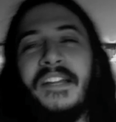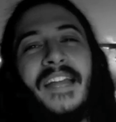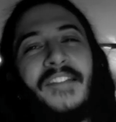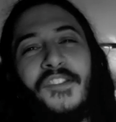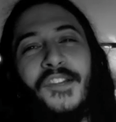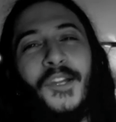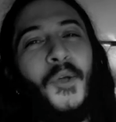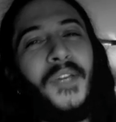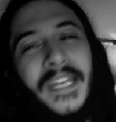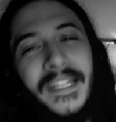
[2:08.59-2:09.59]
It's not just
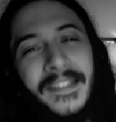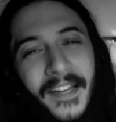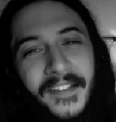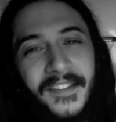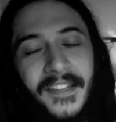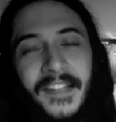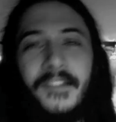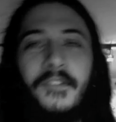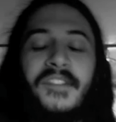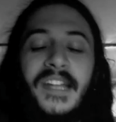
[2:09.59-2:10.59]
looking at nice things.
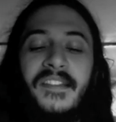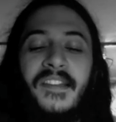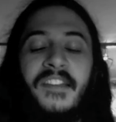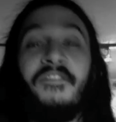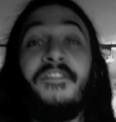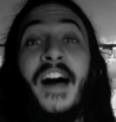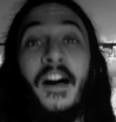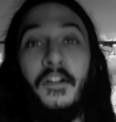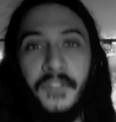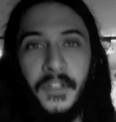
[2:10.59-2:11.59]
They're sets that
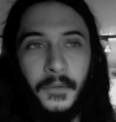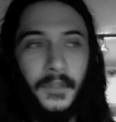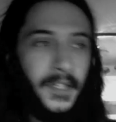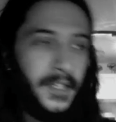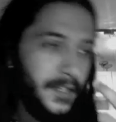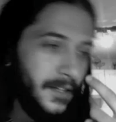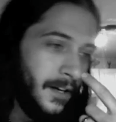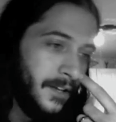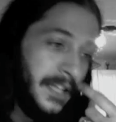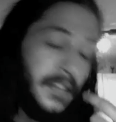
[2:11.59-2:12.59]
involve you.
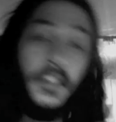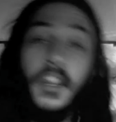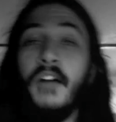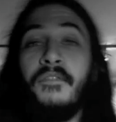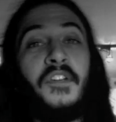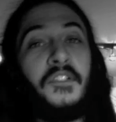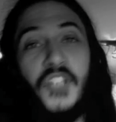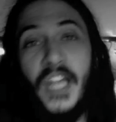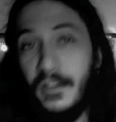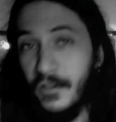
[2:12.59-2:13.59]
They love their
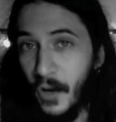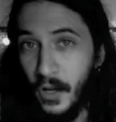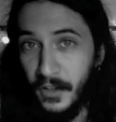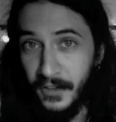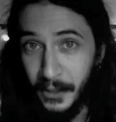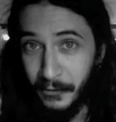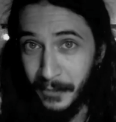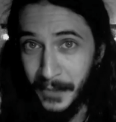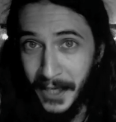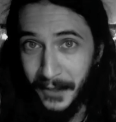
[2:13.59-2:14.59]
chainsaws at
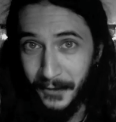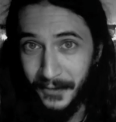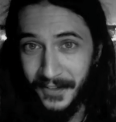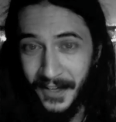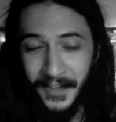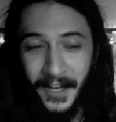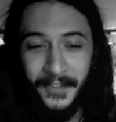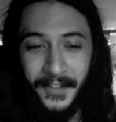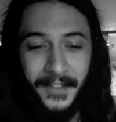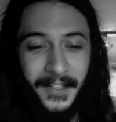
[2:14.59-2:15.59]
Creamy Acres.
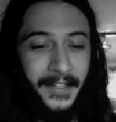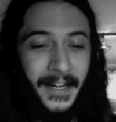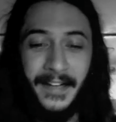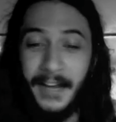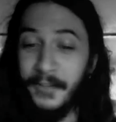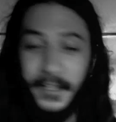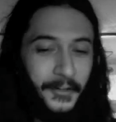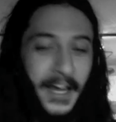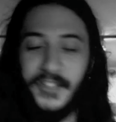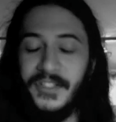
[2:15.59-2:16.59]
In every
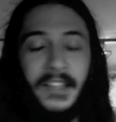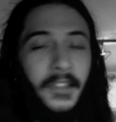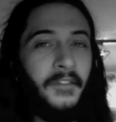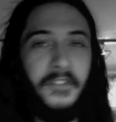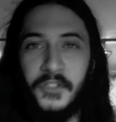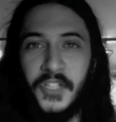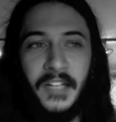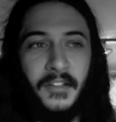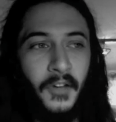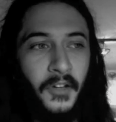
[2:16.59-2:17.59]
attraction, they love their
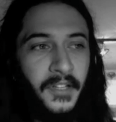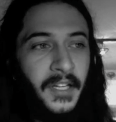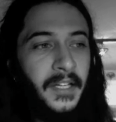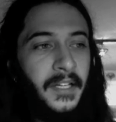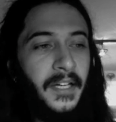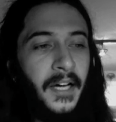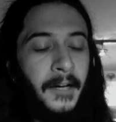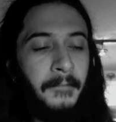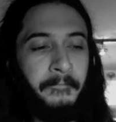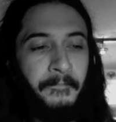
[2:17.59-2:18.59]
chainsaws.
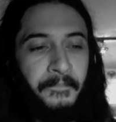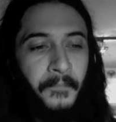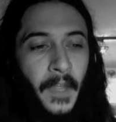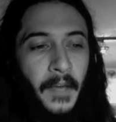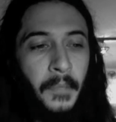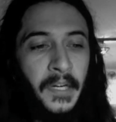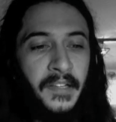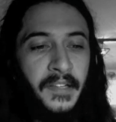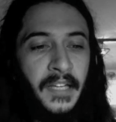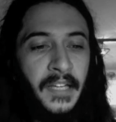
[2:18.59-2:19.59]
But
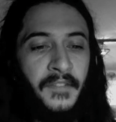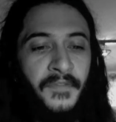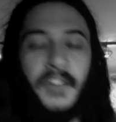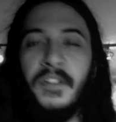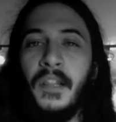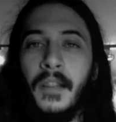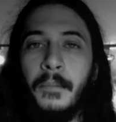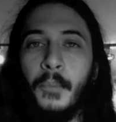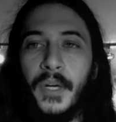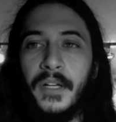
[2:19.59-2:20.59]
it's very
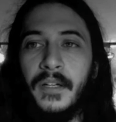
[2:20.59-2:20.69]
deliberate.